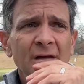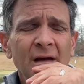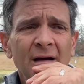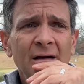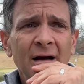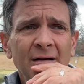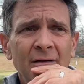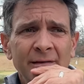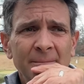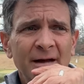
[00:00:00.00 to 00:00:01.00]
Uh,
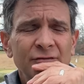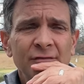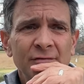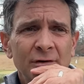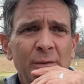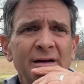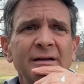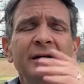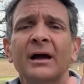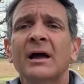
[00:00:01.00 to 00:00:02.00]
I'll get back to you very
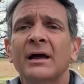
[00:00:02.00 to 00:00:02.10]
quickly.